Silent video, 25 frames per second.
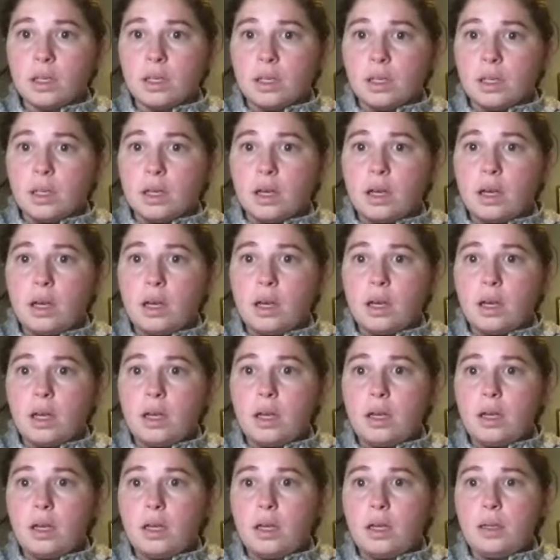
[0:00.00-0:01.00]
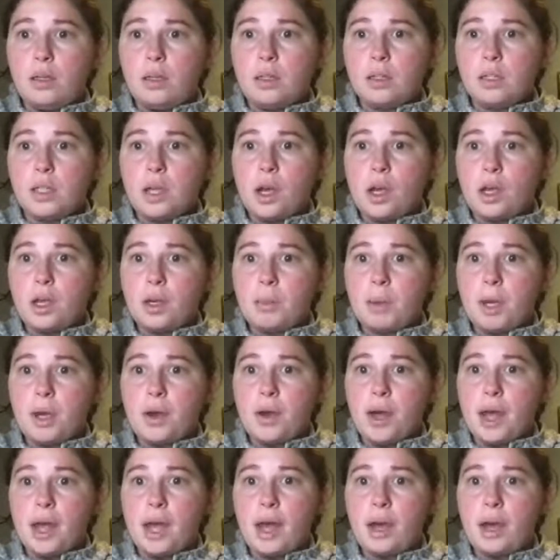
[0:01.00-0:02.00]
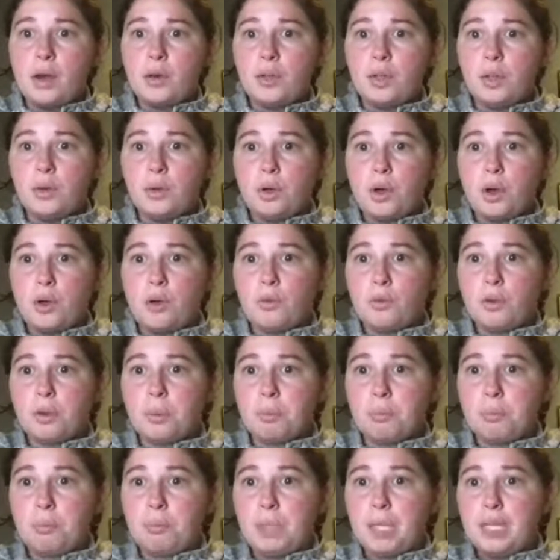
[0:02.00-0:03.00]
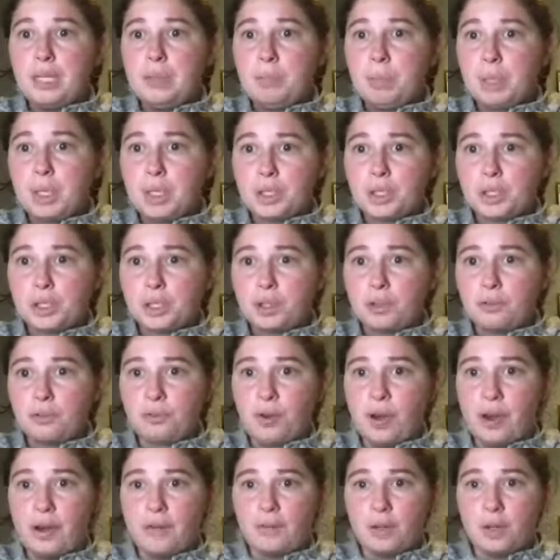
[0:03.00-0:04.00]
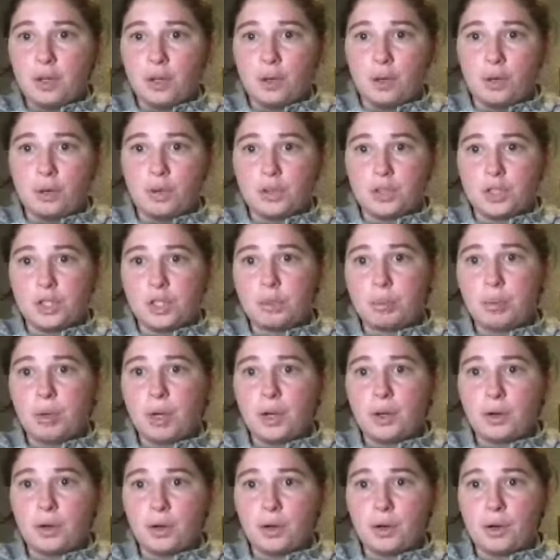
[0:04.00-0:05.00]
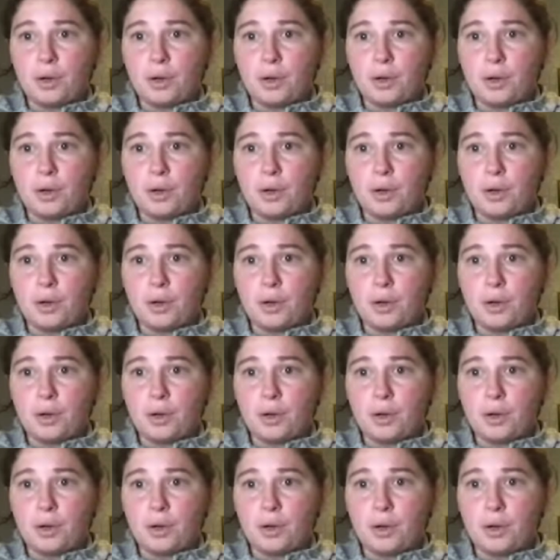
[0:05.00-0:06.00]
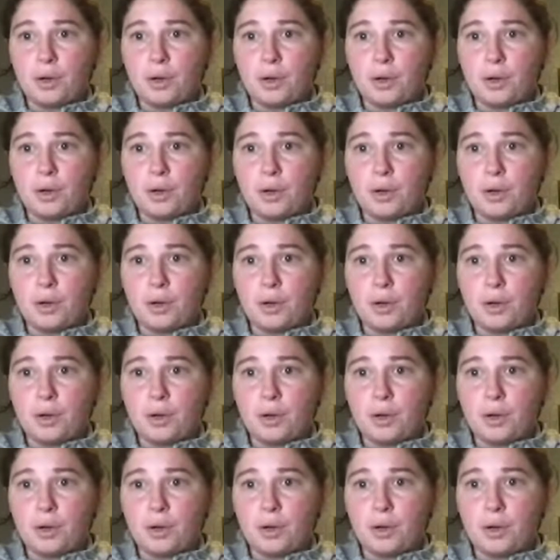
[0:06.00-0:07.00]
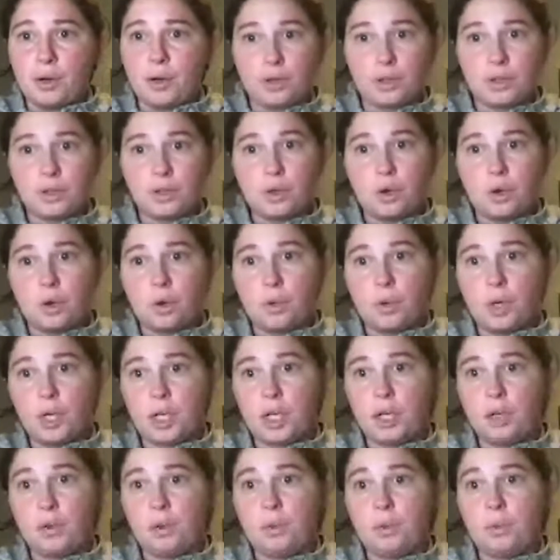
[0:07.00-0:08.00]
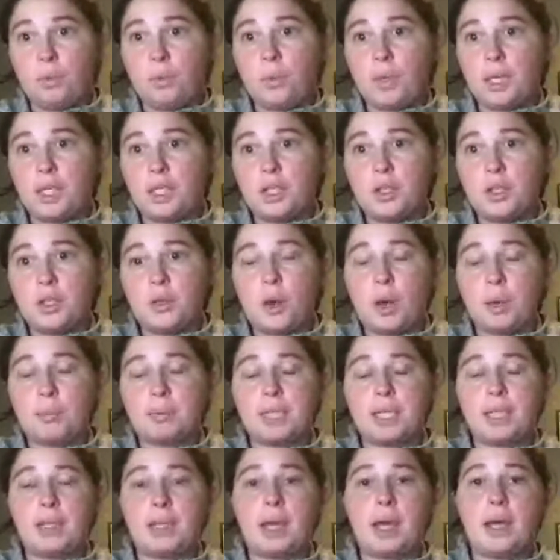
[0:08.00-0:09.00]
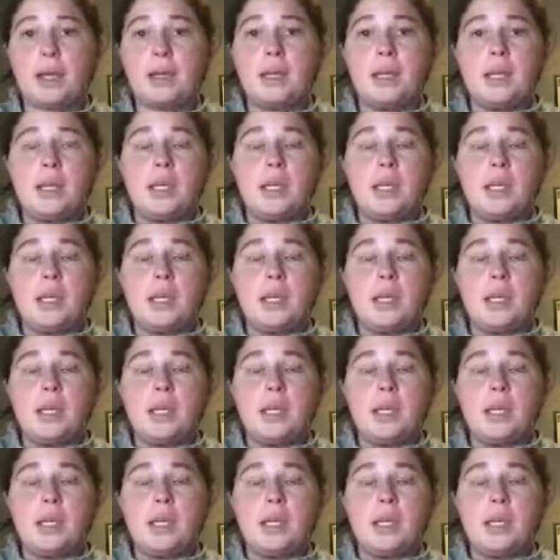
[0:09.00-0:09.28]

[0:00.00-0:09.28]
Talk about how you go from big picture 5-year goals to priority items. Do you make a big giant list of the first goal? When do you update that?